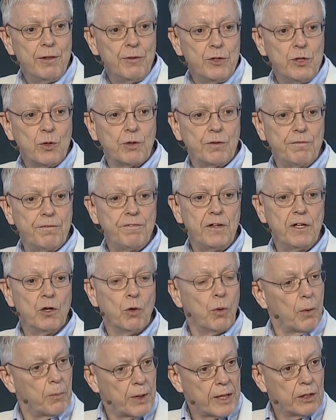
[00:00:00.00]
You can feel
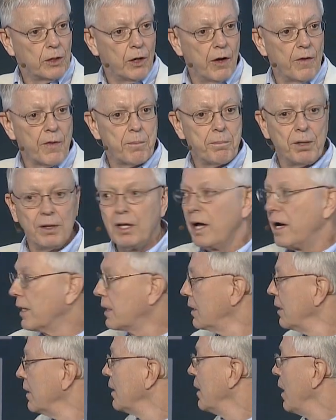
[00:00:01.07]
what we call the
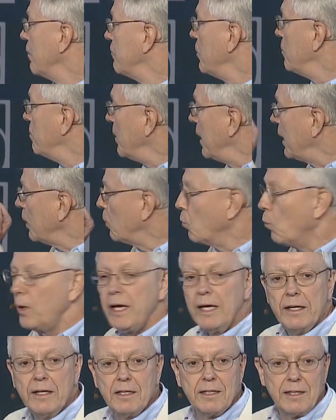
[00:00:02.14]
pluck of admitting
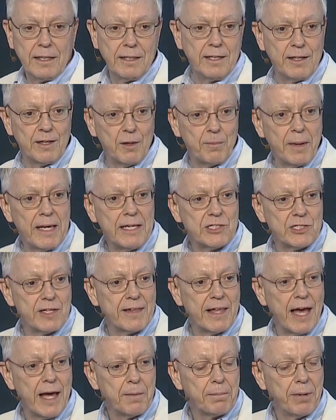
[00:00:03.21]
wind into the base of
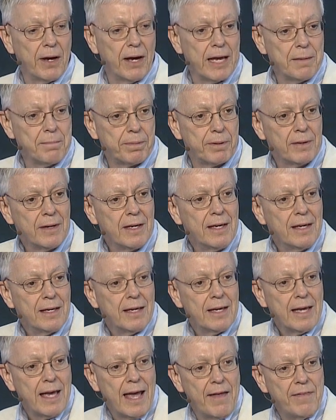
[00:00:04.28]
that pipe.
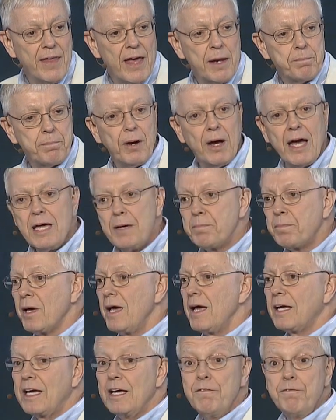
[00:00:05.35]
And that pipe
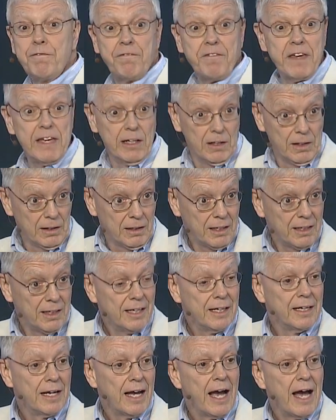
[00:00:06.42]
can feel
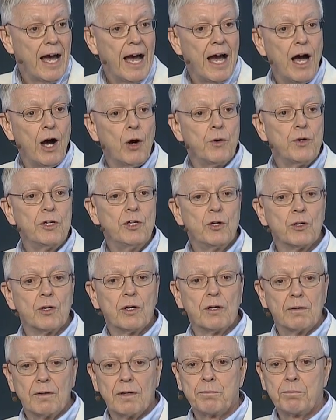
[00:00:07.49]
how
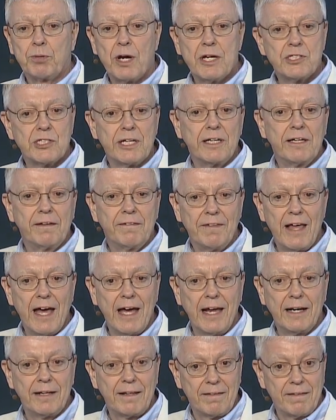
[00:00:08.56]
you're pressing
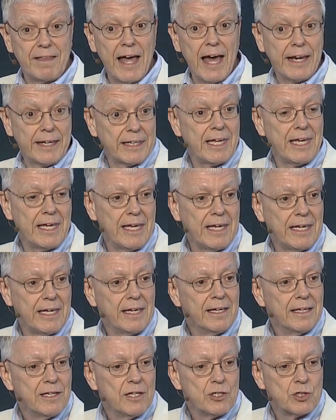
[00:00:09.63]
that key.
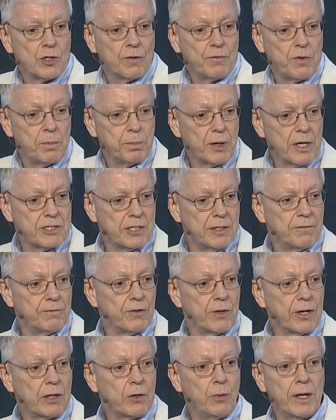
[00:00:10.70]
So if you press it
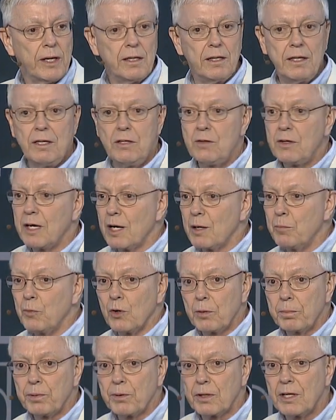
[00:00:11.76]
very quickly, you get a
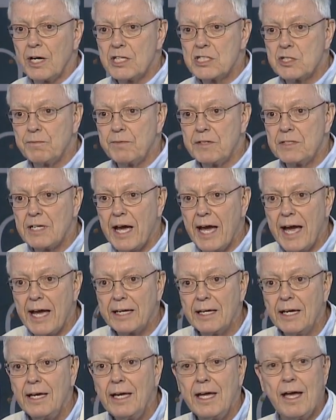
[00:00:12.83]
more percussive
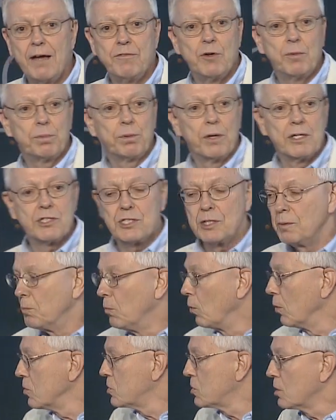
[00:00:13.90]
attack. If you press it
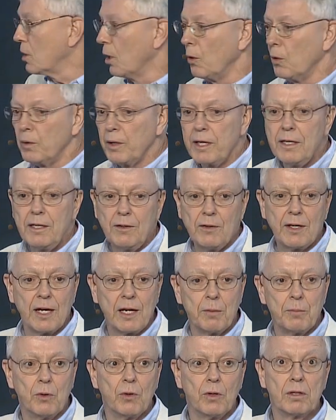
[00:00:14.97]
more slowly, you get
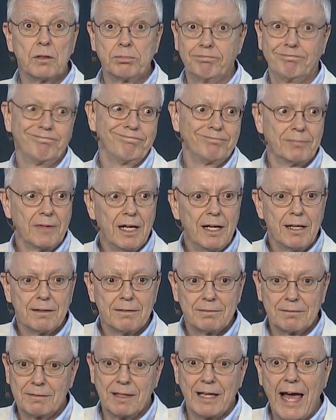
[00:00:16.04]
a more
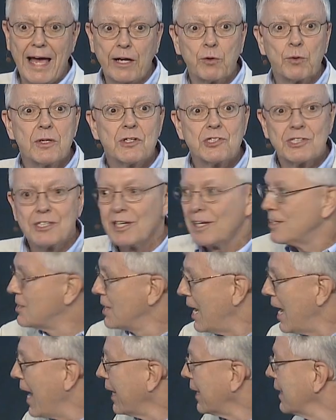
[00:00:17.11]
languorous
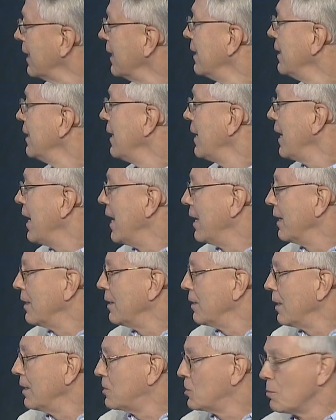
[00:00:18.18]
attack.
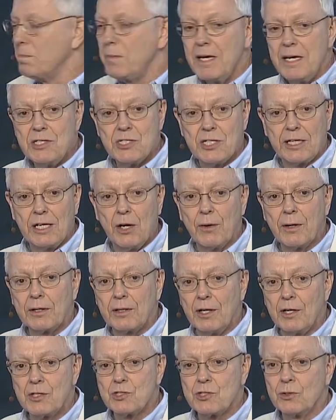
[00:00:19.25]
And it's amazing how a
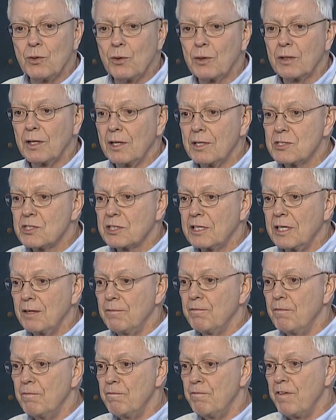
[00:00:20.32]
concert organist can
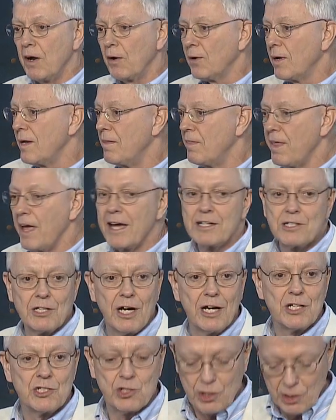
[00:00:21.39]
vary that
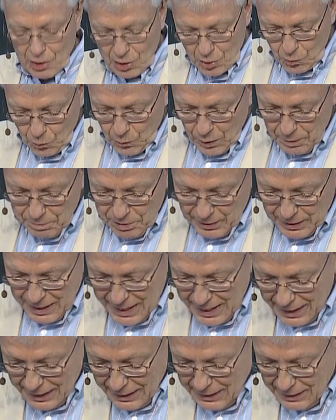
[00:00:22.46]
touch when
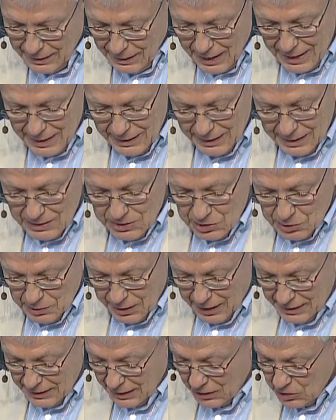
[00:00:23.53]
playing at
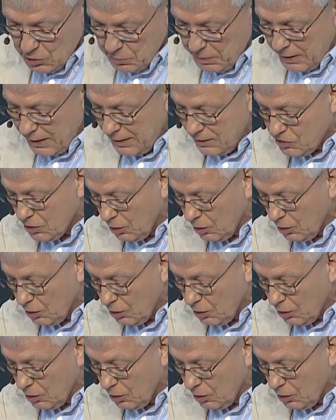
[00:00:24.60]
lightning speed.